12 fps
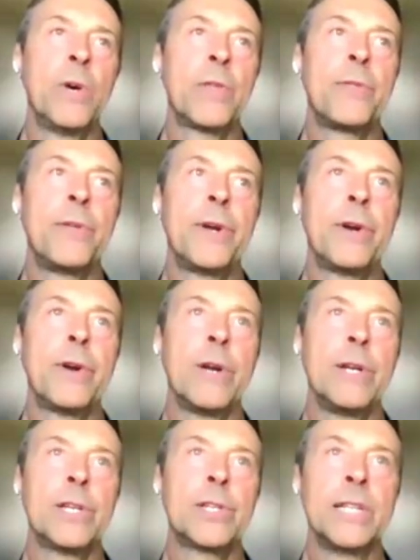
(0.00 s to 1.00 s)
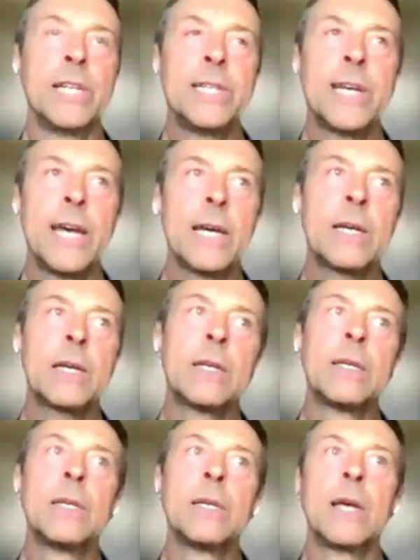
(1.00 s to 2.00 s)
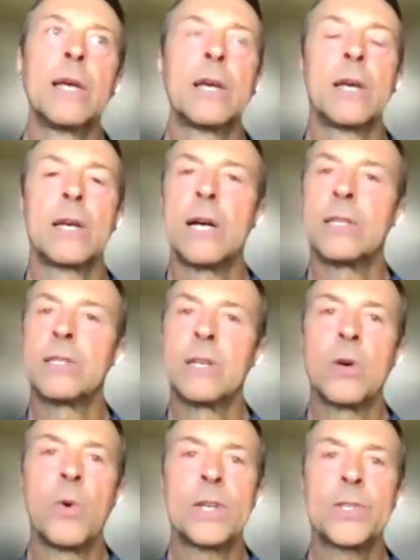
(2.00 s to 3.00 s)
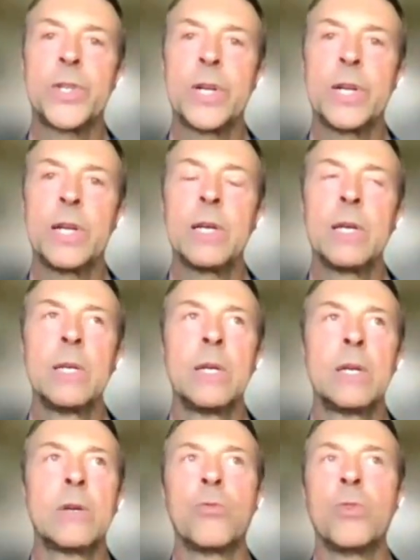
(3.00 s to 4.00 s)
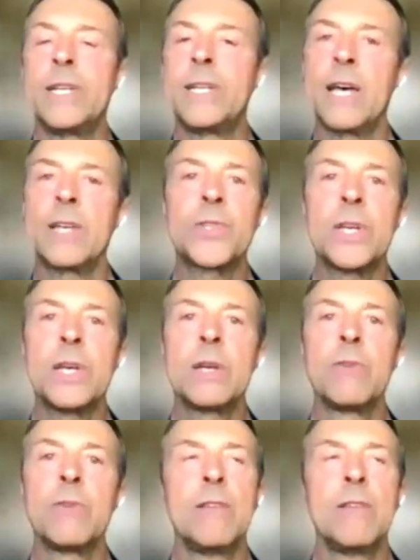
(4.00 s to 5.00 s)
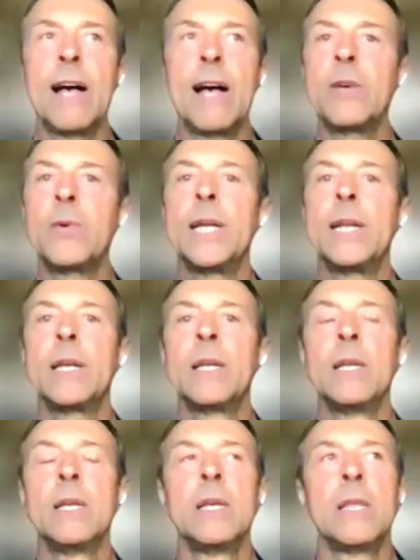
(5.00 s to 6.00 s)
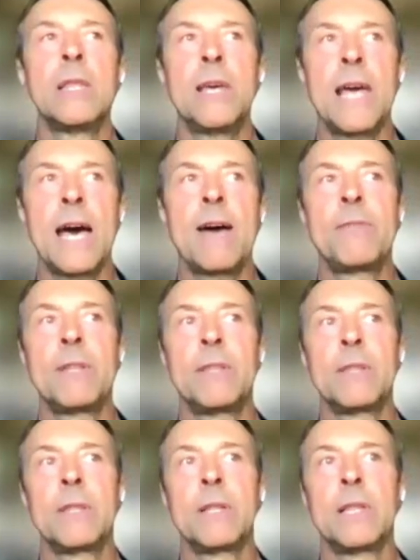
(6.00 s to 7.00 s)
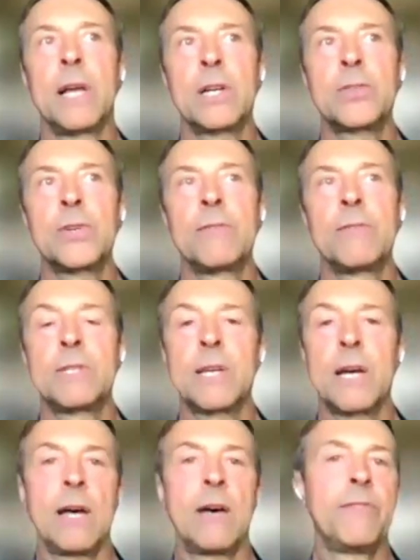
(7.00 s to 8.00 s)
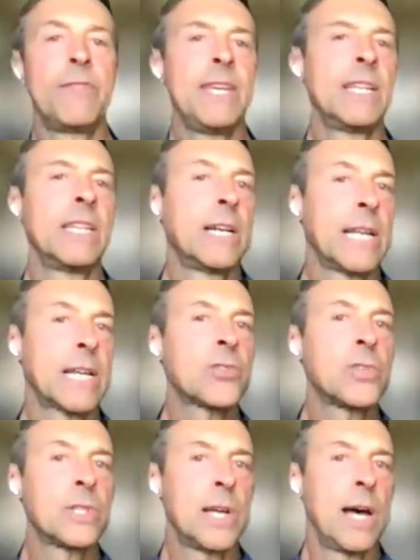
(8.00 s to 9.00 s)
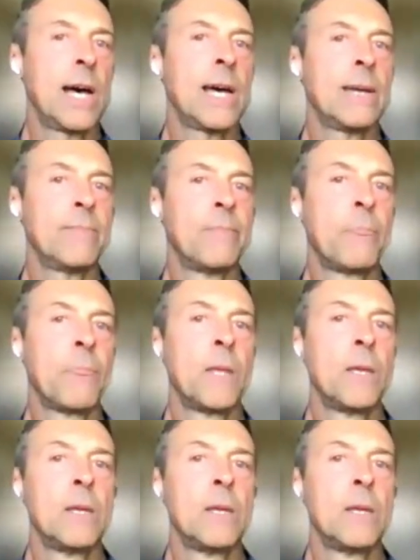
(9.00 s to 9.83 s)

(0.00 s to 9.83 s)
with their initial intake, constant questioning, retesting, reevaluating. They have the luxury of the little extra time,